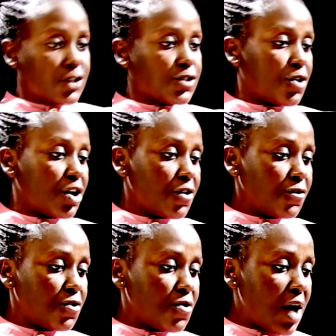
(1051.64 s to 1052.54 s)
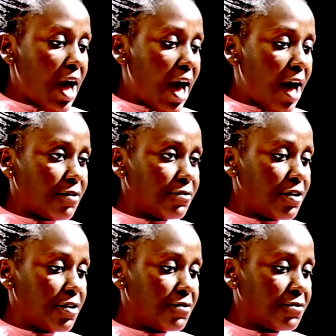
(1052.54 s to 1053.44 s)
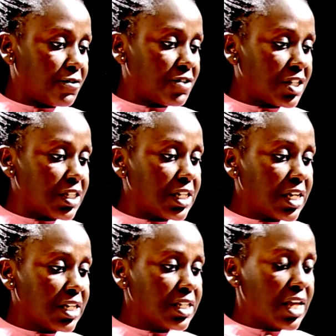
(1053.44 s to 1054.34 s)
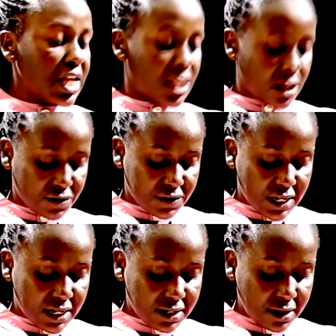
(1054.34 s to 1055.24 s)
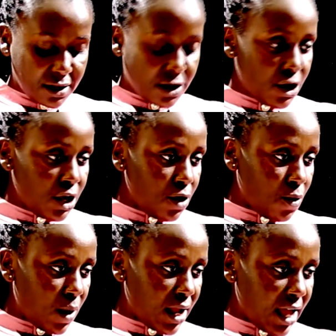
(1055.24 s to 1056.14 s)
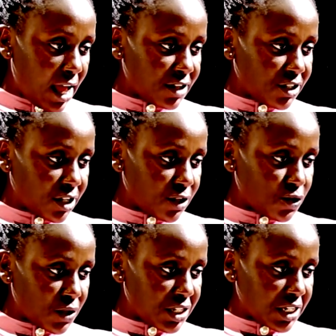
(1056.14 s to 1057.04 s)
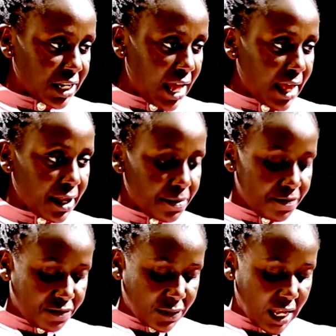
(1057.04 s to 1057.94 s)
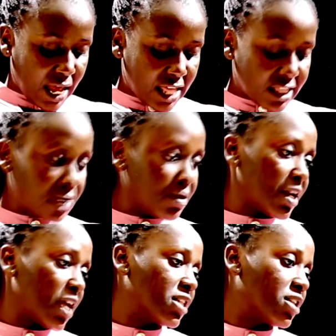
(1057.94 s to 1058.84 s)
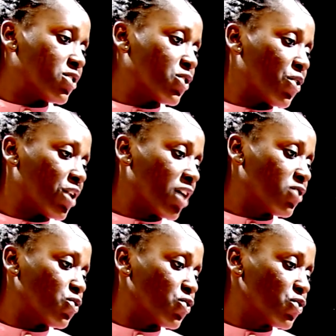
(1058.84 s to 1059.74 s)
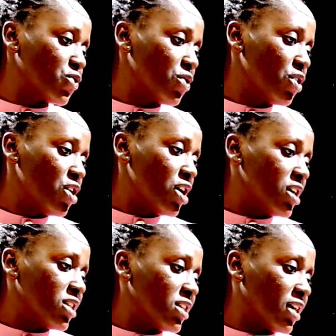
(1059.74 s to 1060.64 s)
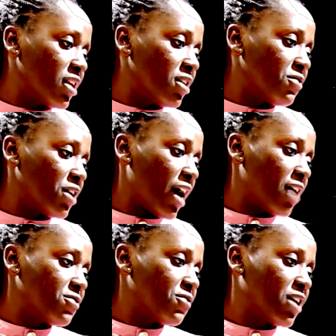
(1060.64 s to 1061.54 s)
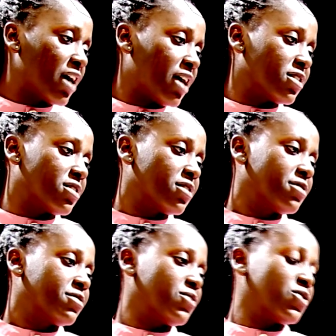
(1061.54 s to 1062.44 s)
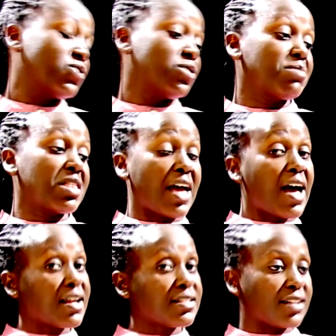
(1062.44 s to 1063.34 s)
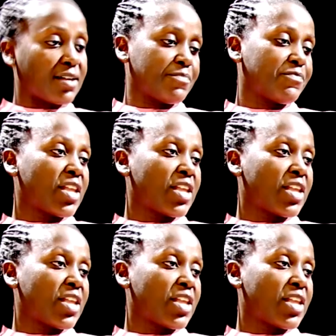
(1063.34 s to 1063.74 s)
So if you have 56,129 and then you write this correct to 2 significant figures, what will be the answer?